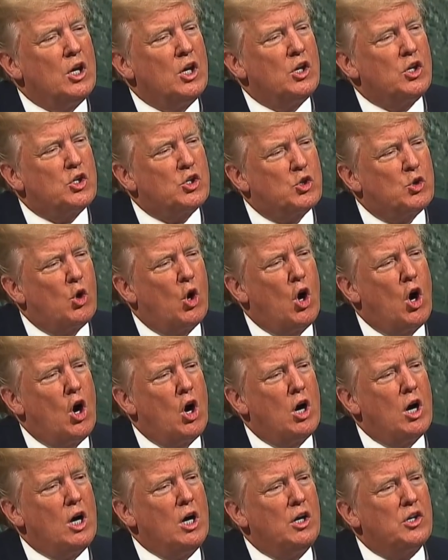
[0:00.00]

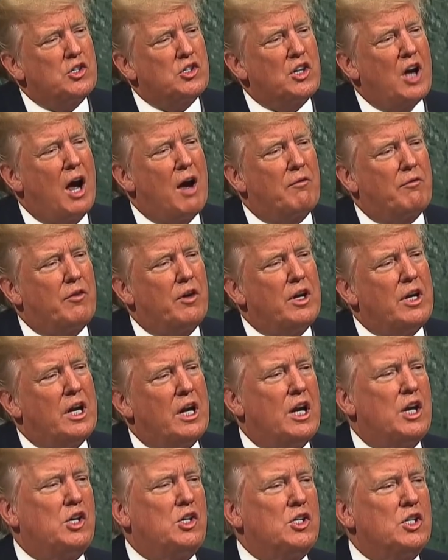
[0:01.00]
Strong sovereign
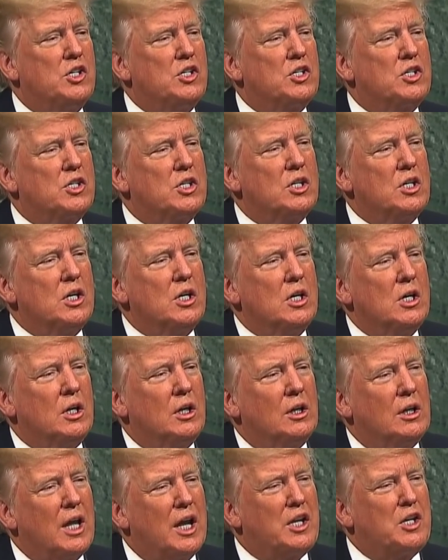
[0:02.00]
nations
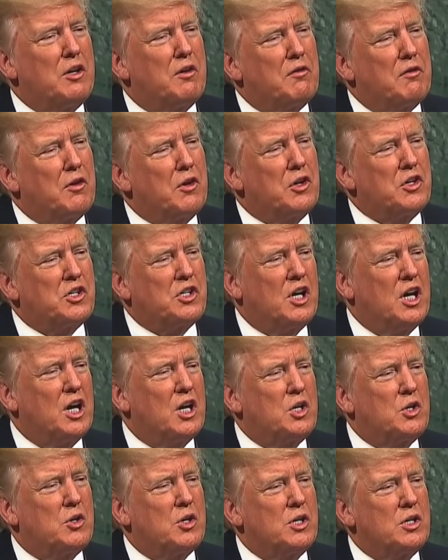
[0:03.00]
let diverse
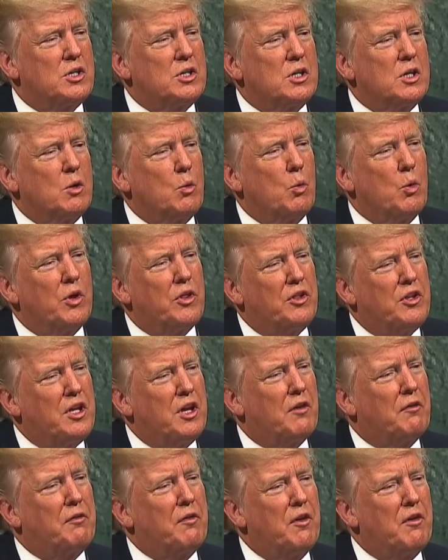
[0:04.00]
countries with
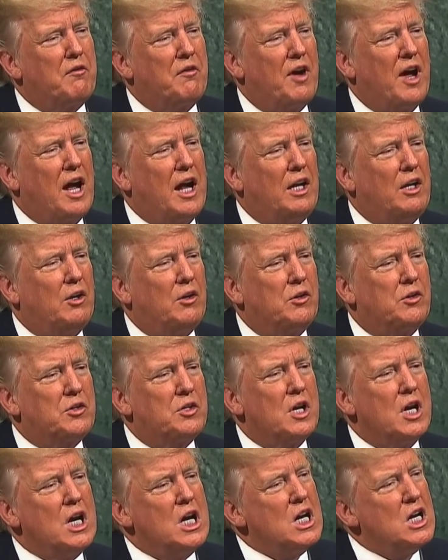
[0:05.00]
different values,
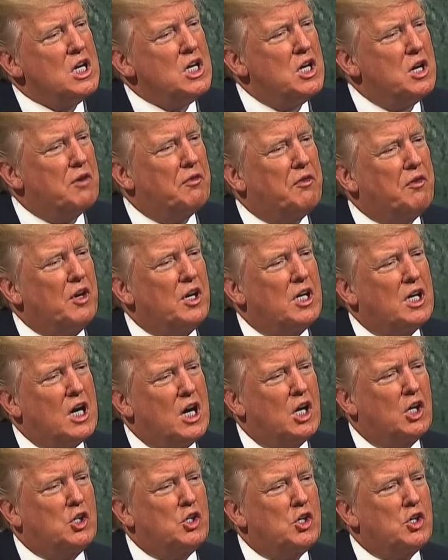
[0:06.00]
different
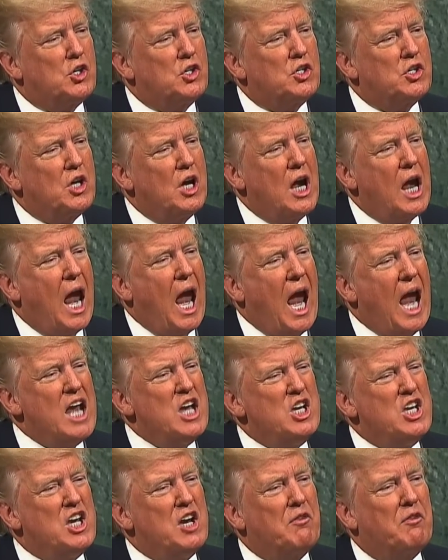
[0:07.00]
cultures,
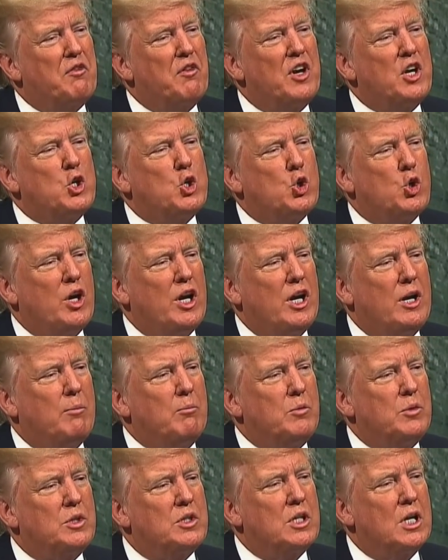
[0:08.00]
and different
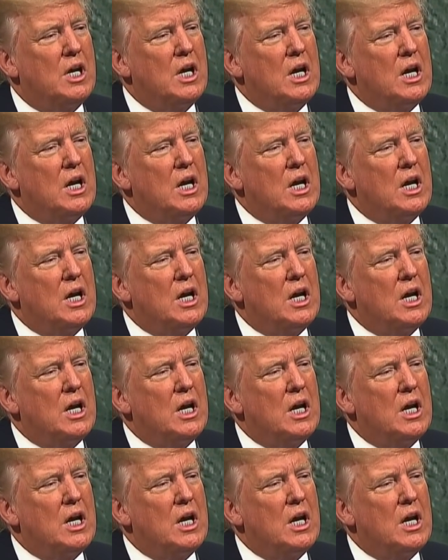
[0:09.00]
dreams